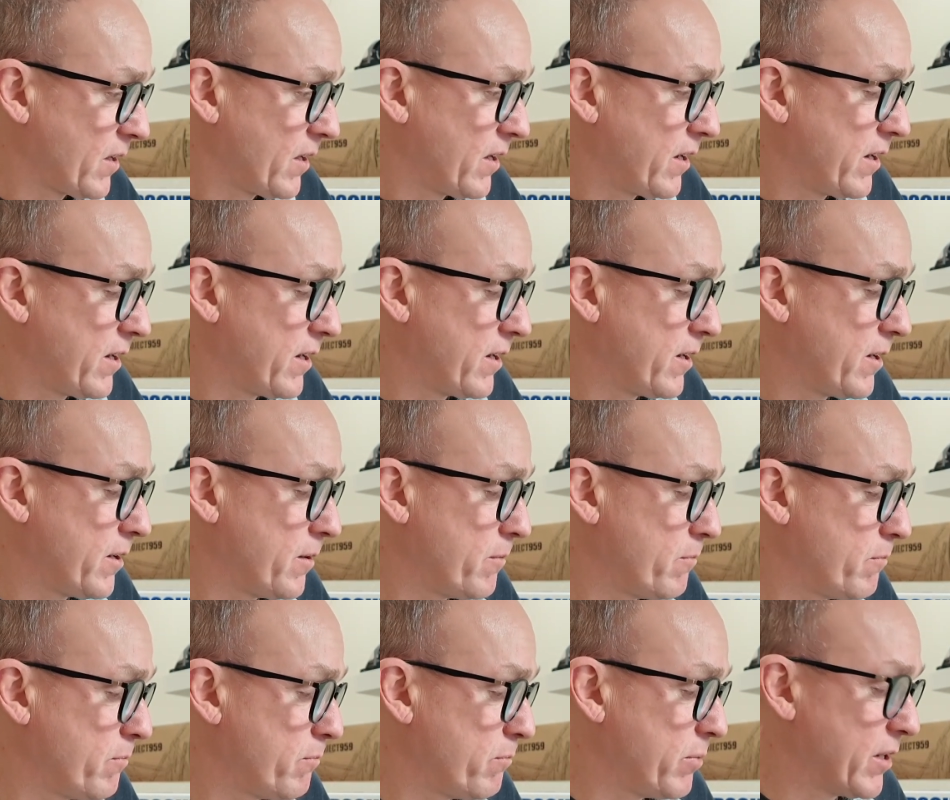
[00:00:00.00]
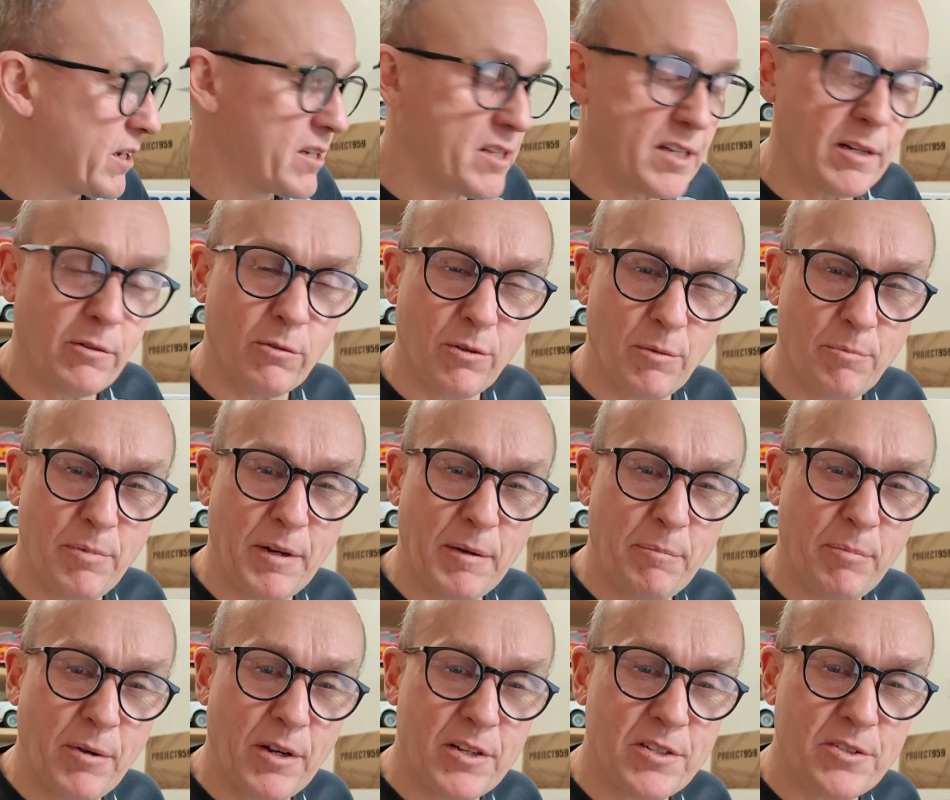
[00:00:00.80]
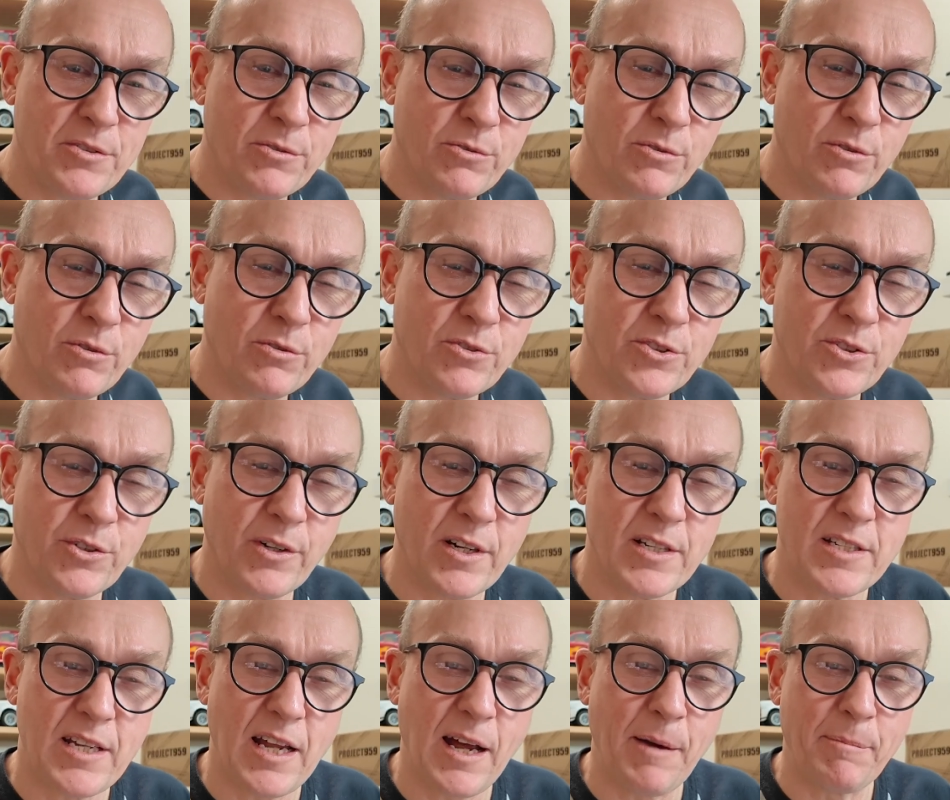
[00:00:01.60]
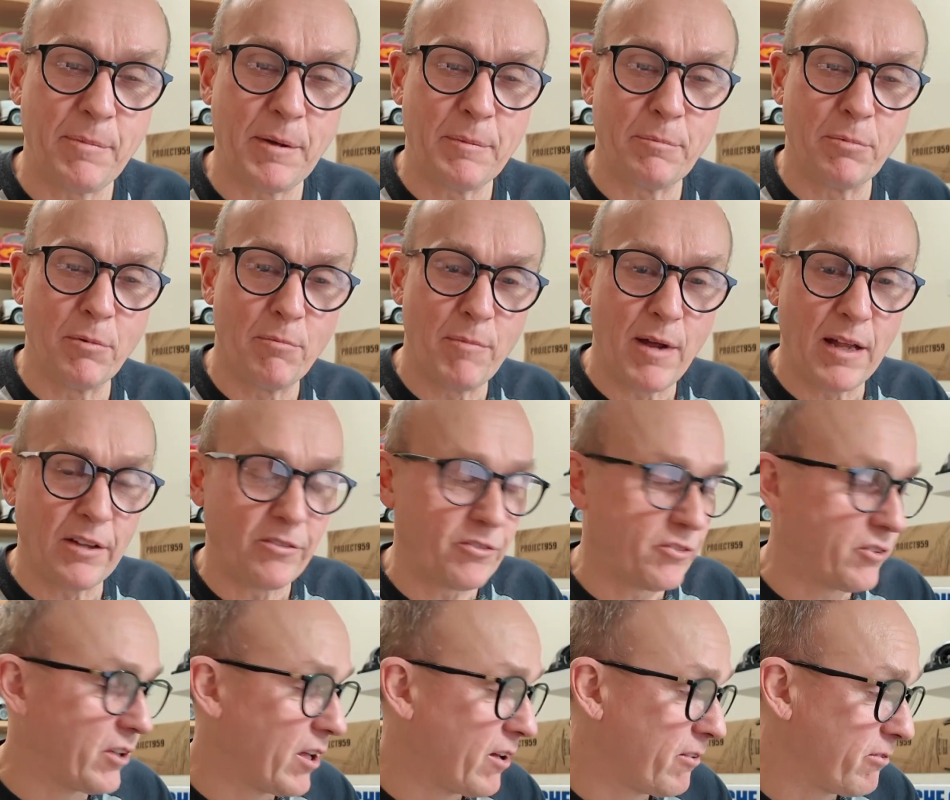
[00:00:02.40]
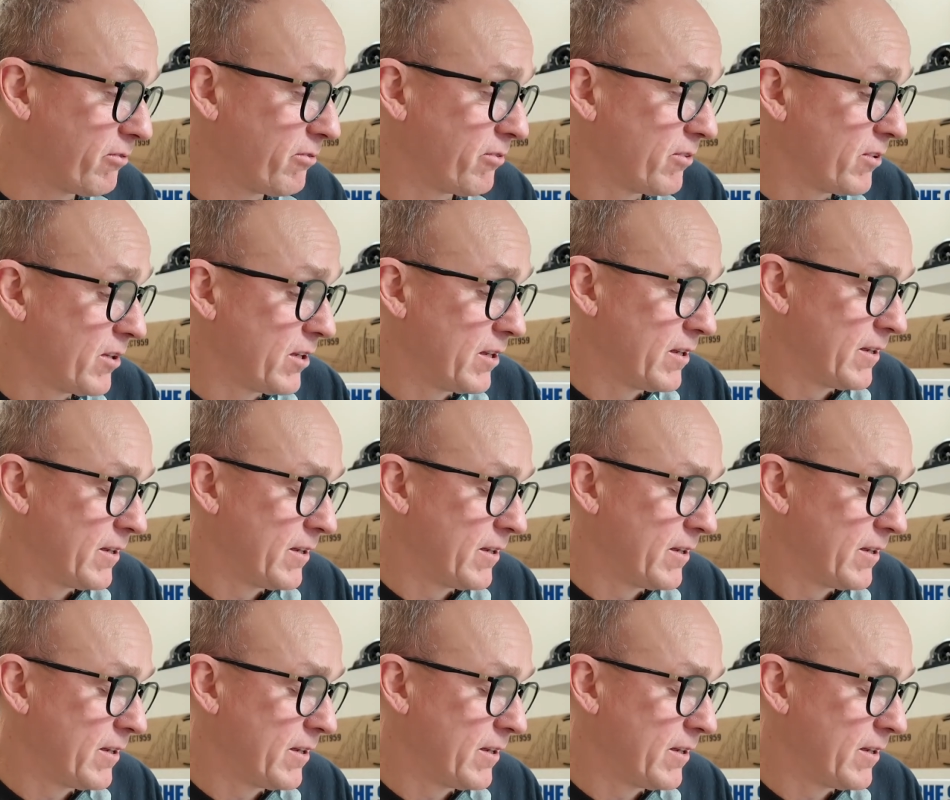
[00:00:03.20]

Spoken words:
but it's all a bit personal choice how people mount stuff.